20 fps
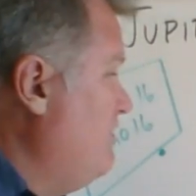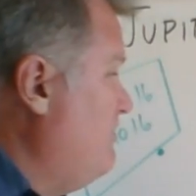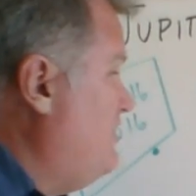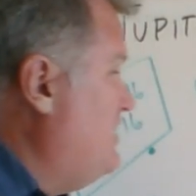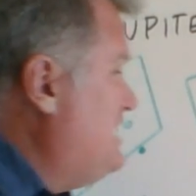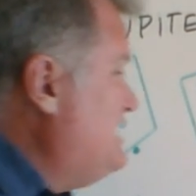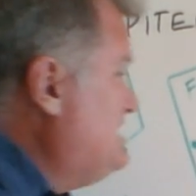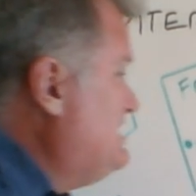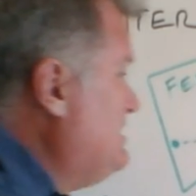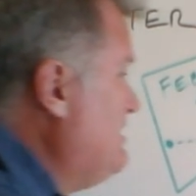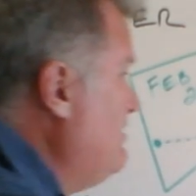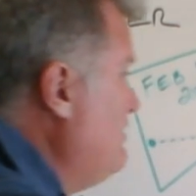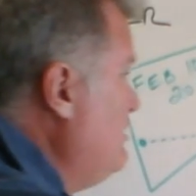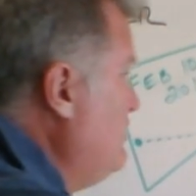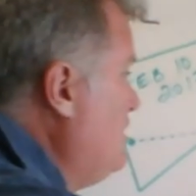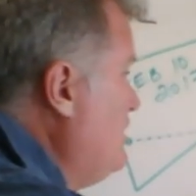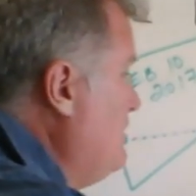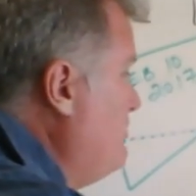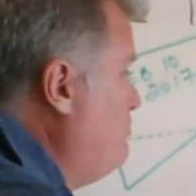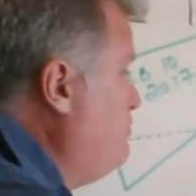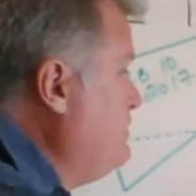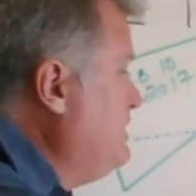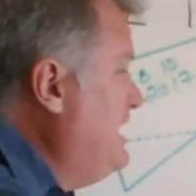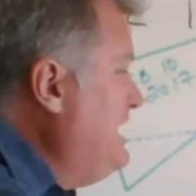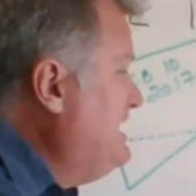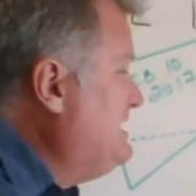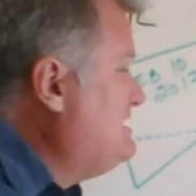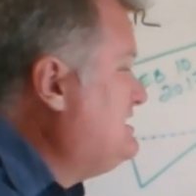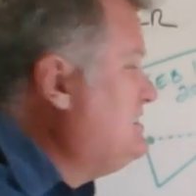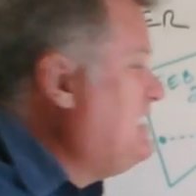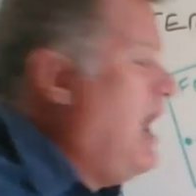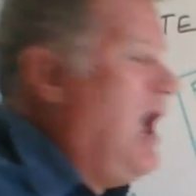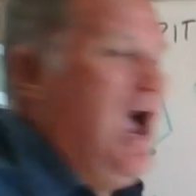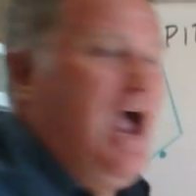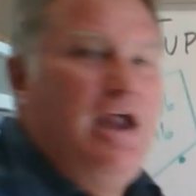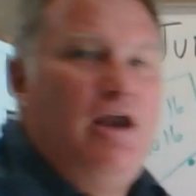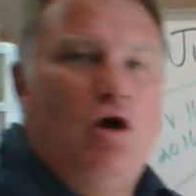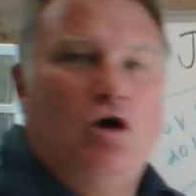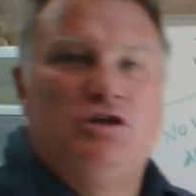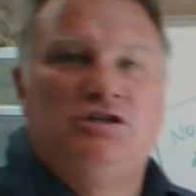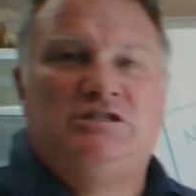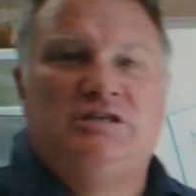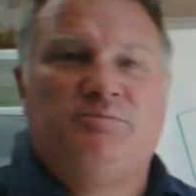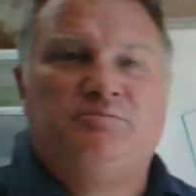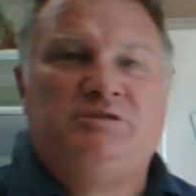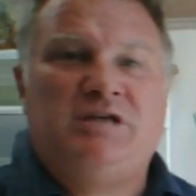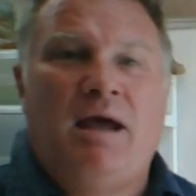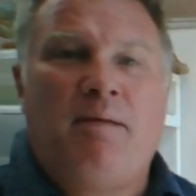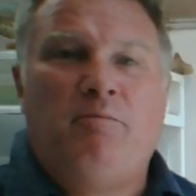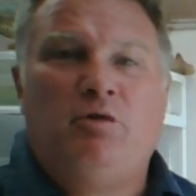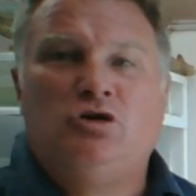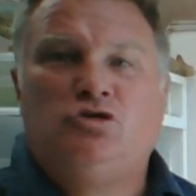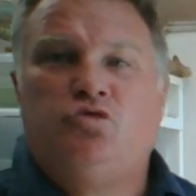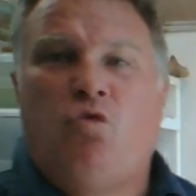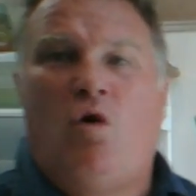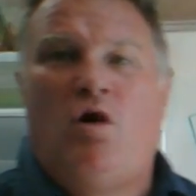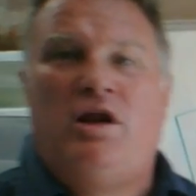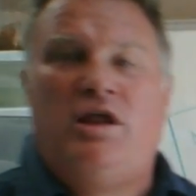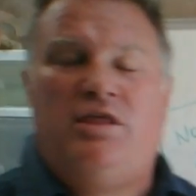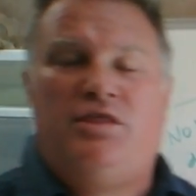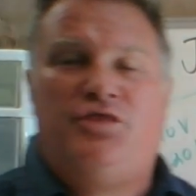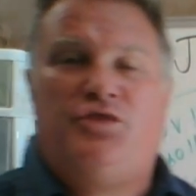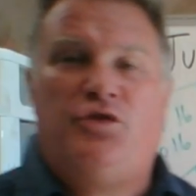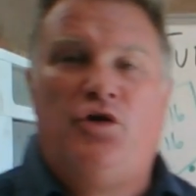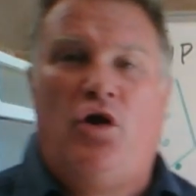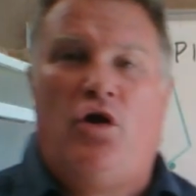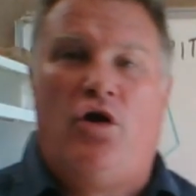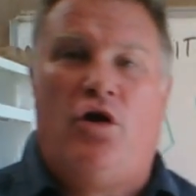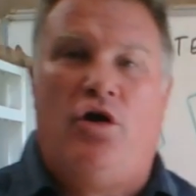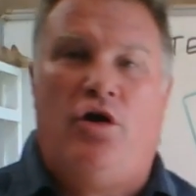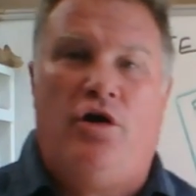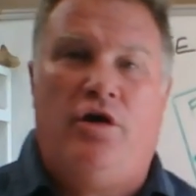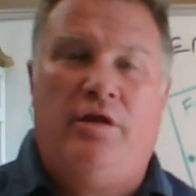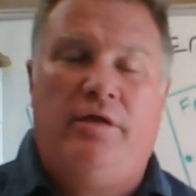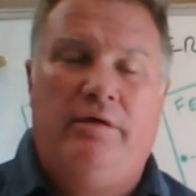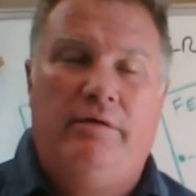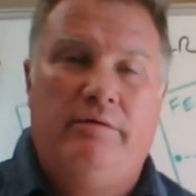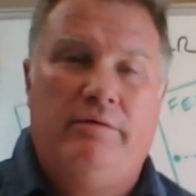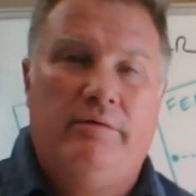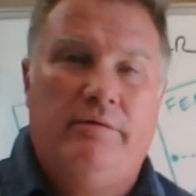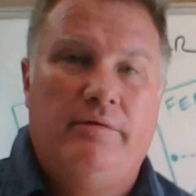This complete sign on September 23rd